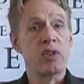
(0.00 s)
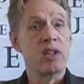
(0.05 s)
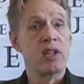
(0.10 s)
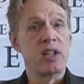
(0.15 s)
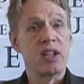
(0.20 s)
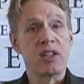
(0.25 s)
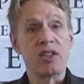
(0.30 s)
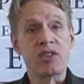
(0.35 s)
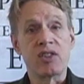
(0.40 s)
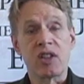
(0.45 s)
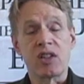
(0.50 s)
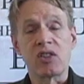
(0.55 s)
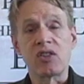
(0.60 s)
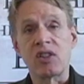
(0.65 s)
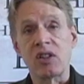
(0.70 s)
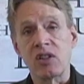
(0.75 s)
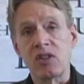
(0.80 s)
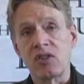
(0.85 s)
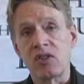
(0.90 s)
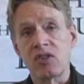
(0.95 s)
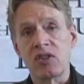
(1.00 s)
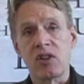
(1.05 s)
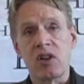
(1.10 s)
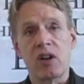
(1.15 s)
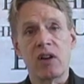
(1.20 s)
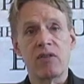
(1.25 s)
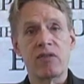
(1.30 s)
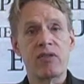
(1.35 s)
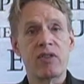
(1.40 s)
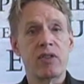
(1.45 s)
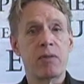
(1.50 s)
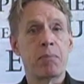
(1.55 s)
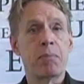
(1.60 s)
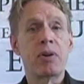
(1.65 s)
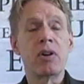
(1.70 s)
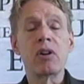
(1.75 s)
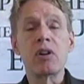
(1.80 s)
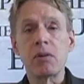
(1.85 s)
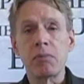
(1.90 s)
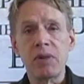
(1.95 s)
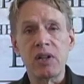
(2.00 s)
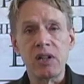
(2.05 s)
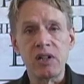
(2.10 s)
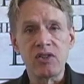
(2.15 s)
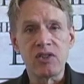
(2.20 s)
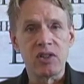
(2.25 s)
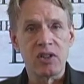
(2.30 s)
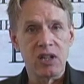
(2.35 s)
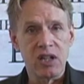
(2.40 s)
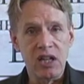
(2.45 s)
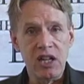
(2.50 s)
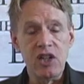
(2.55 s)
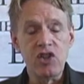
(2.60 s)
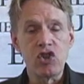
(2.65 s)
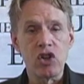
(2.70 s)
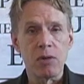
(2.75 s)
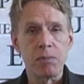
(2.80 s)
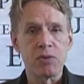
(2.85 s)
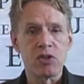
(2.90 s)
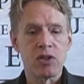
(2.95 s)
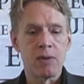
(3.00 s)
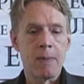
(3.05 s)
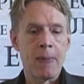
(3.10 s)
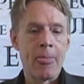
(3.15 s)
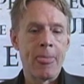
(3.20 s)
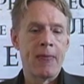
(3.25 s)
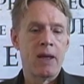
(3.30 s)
the existence of the pyramids in Egypt,